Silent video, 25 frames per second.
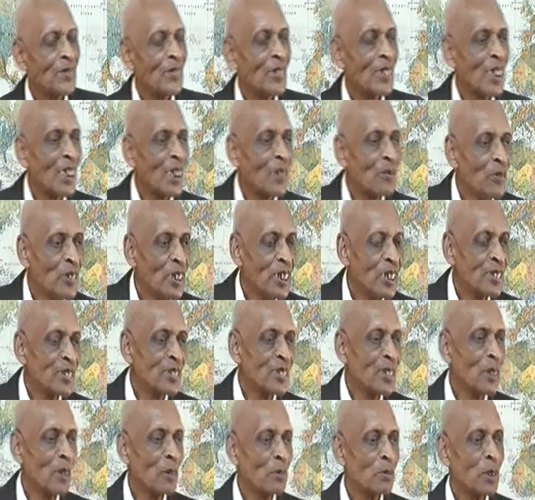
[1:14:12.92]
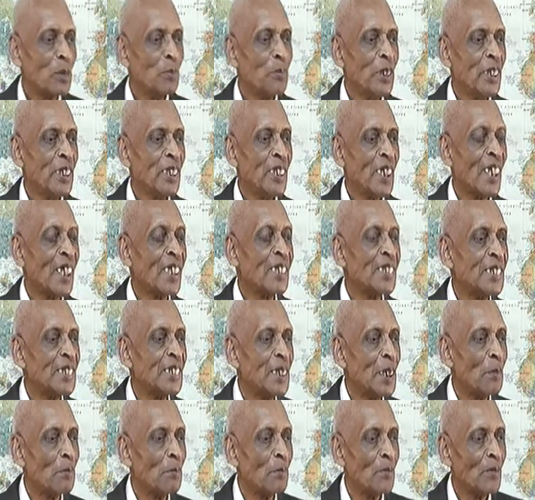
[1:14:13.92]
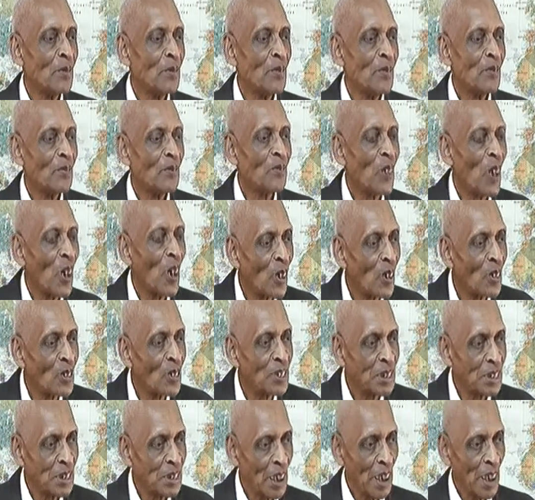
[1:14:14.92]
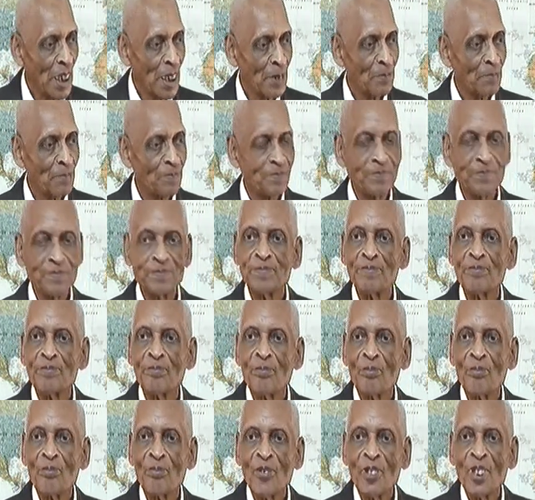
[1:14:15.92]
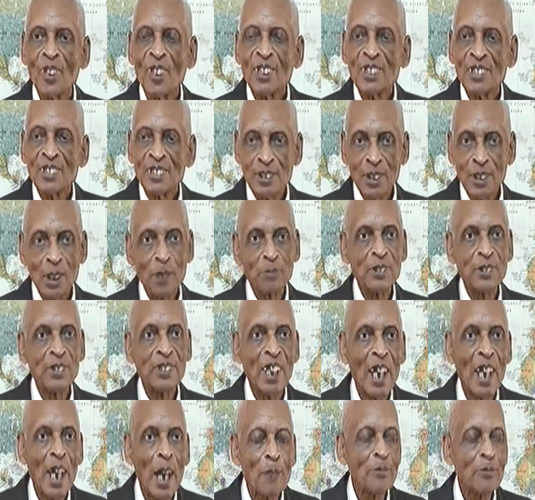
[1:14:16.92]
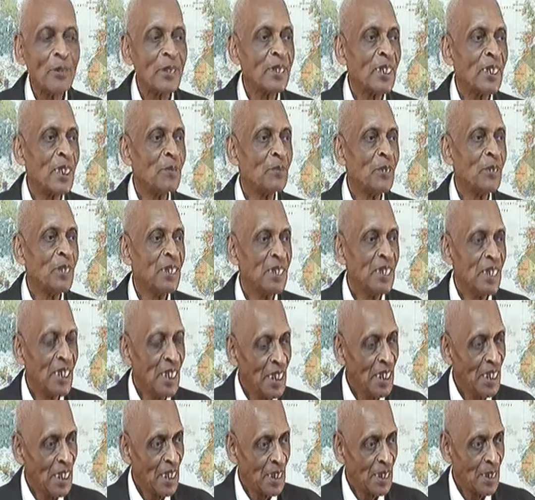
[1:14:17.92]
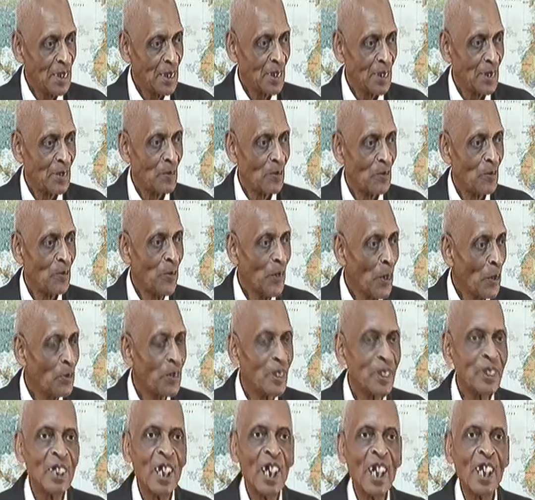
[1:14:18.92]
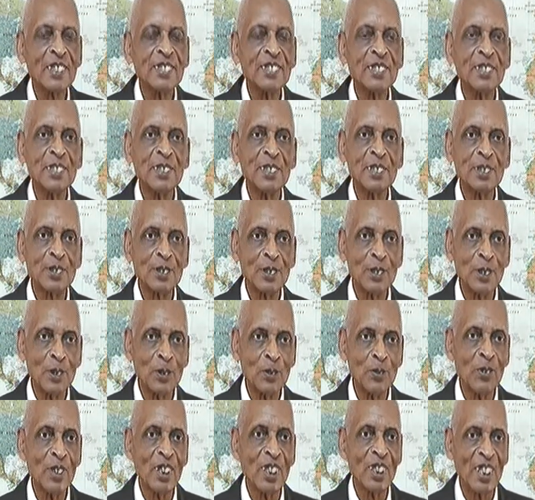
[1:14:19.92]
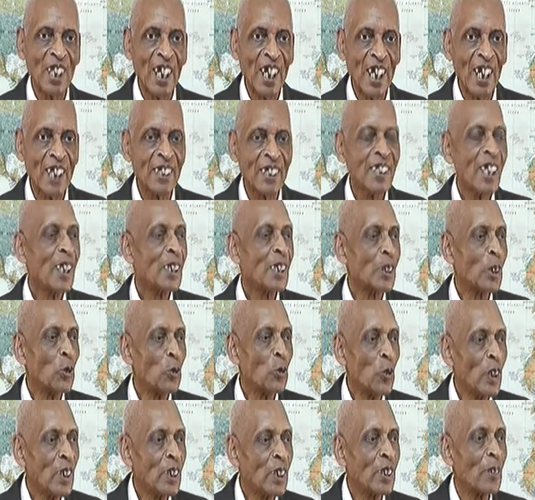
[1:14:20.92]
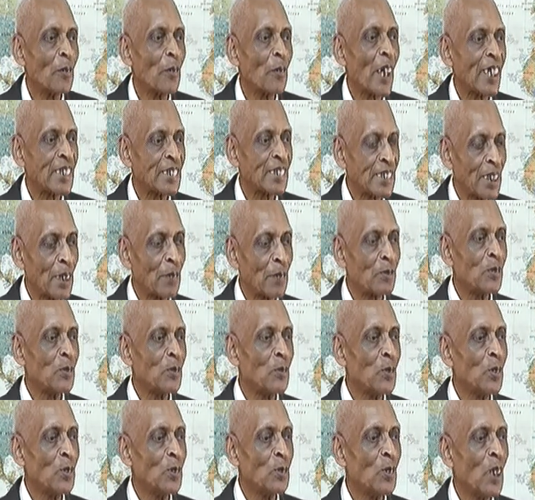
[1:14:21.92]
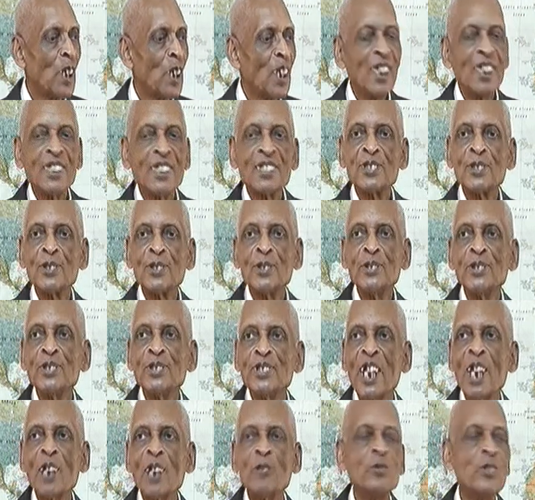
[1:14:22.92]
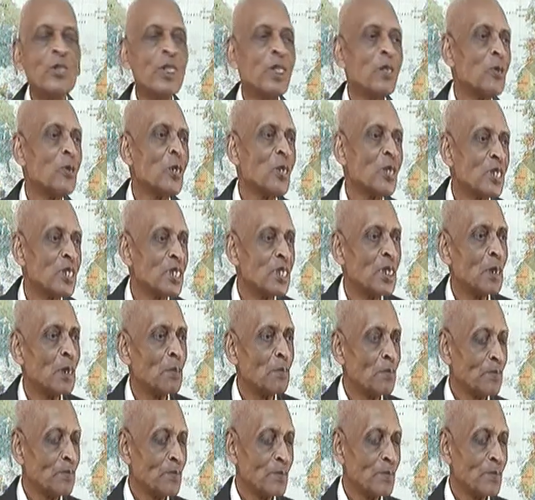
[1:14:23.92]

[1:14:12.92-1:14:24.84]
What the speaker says: if we deserve to be under them for all this time? Something happened that we did 50,000 years ago. We are now the weak of ourselves to rule. Right. So you got a weak rulership,